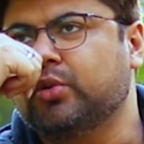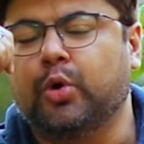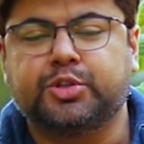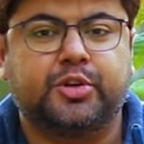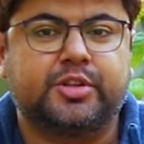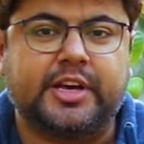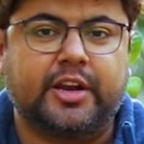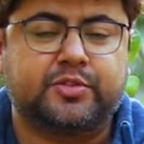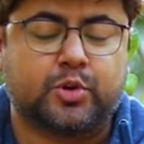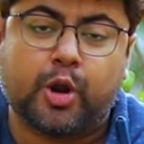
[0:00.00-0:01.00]
goes into the
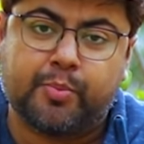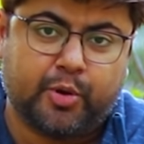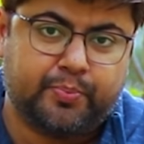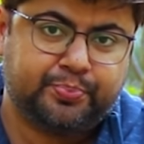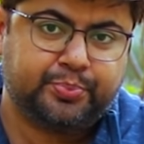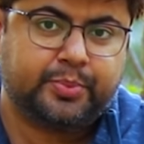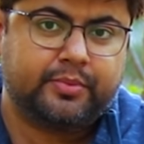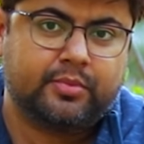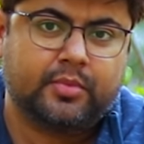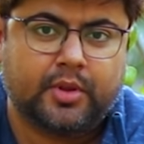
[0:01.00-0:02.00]
sign of Scorpio,
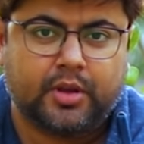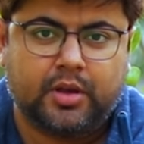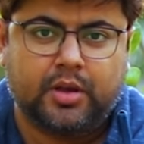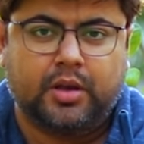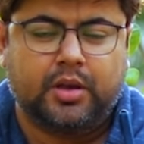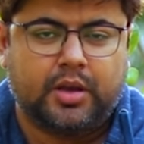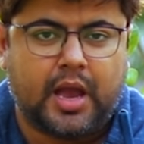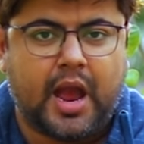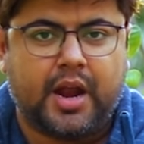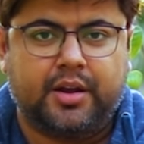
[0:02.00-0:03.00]

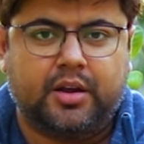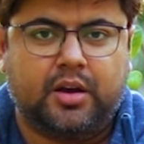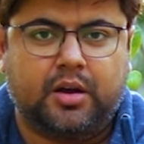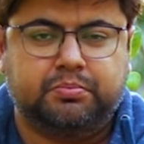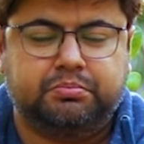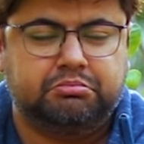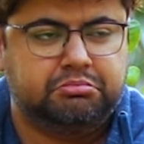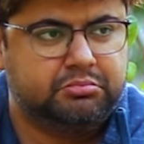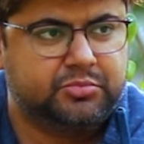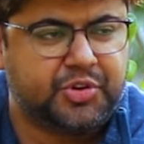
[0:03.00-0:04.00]
and
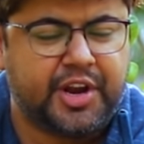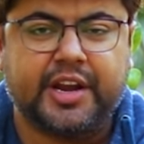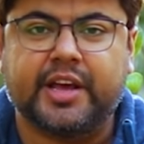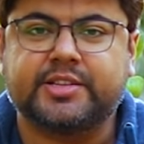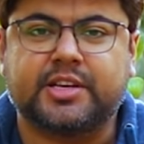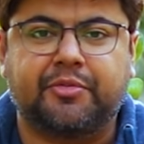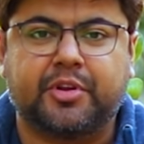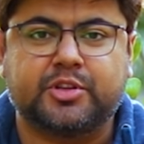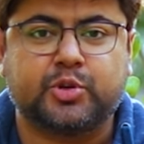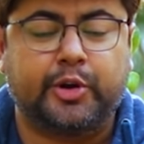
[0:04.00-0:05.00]
3 days
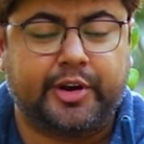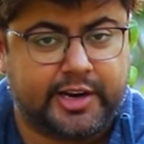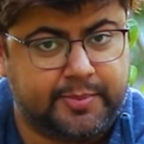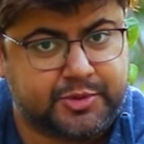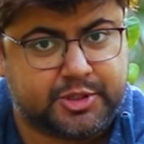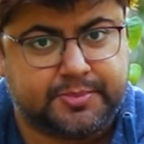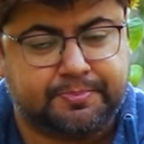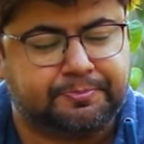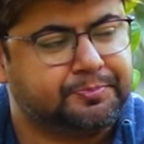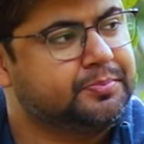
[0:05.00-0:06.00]
after the solar eclipse.
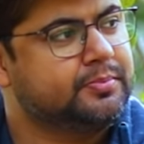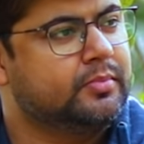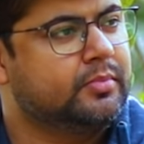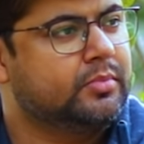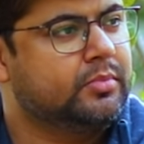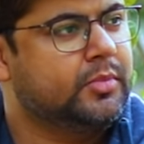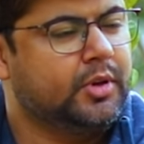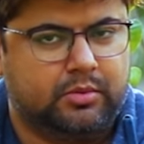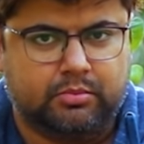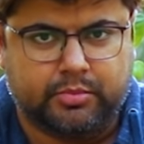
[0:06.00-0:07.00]

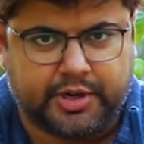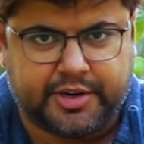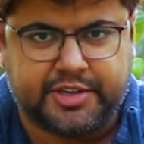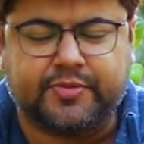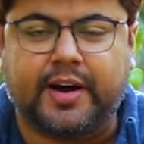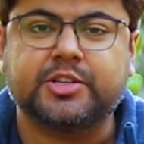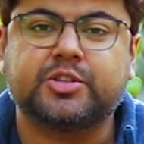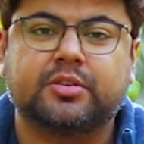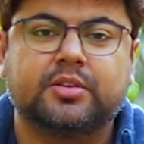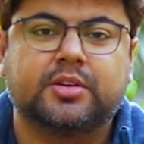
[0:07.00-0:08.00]
Mercury is
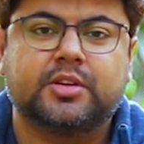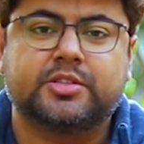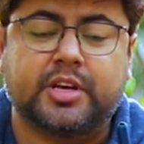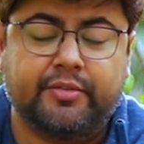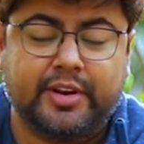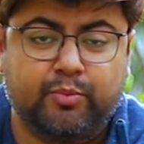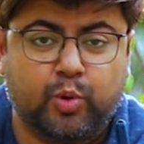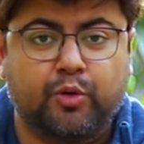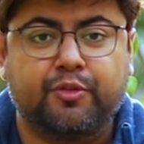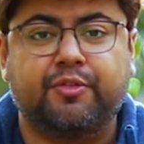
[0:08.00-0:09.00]
fast. Sun will
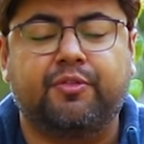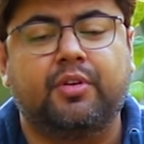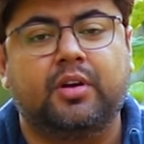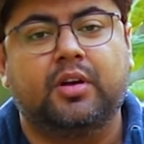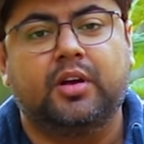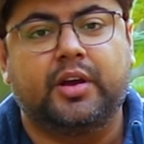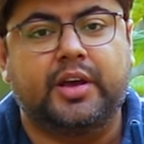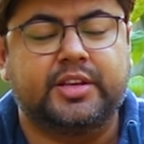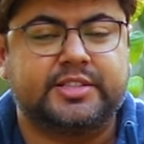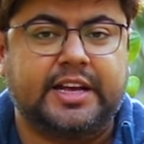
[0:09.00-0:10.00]
move
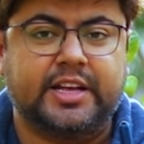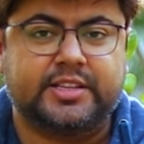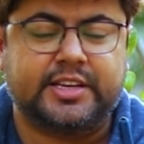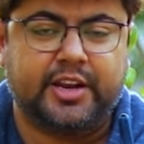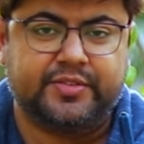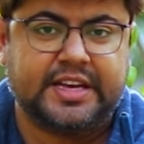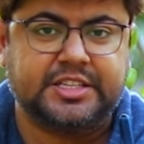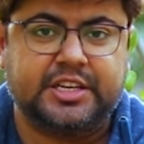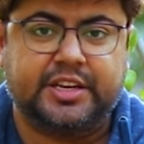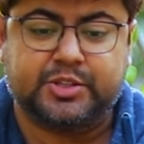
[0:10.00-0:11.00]
in the sign of
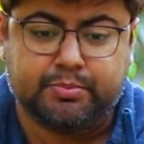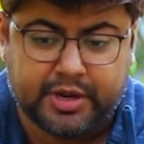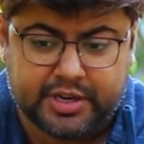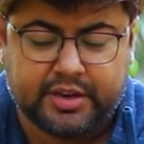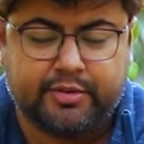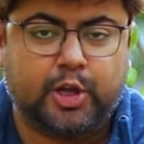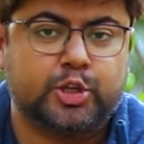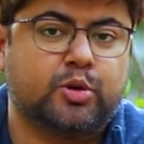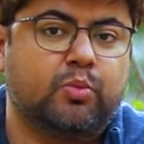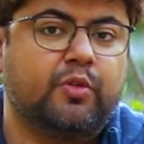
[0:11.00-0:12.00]
Sagittarius. Mercury will
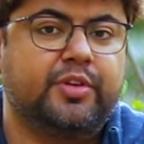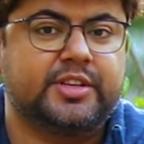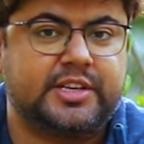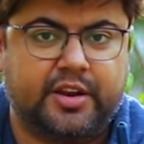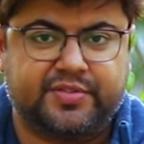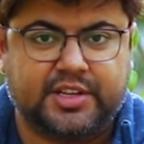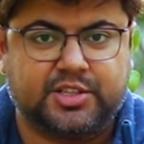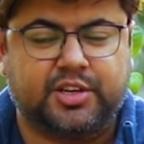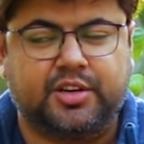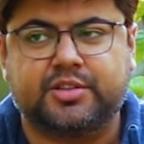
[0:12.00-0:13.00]
also move in the sign of
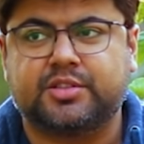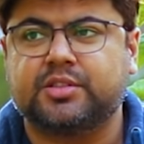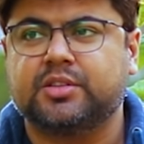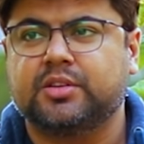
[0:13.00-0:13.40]
Sagittarius.